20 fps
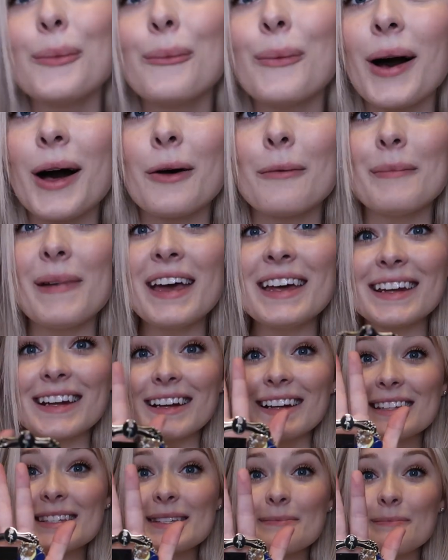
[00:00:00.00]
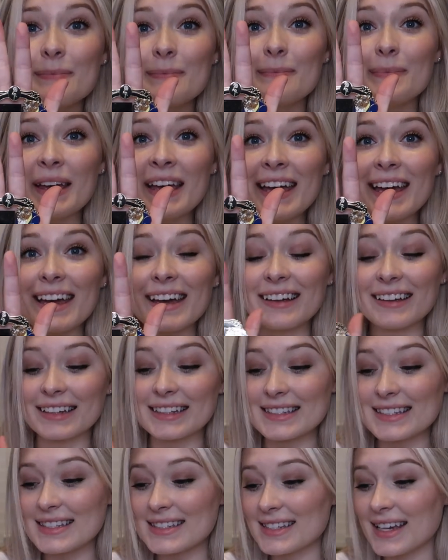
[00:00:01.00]
well made, and it's big, like
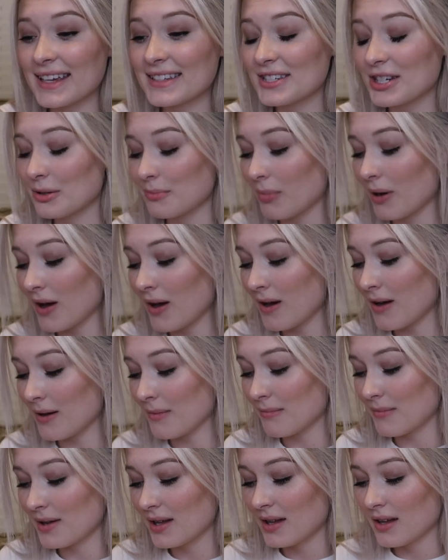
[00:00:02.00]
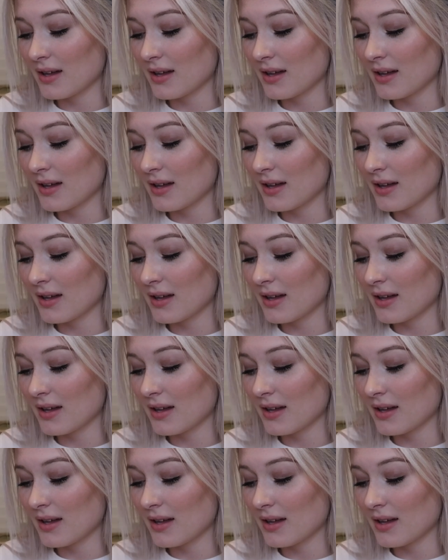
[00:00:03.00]
it's the size of your palm.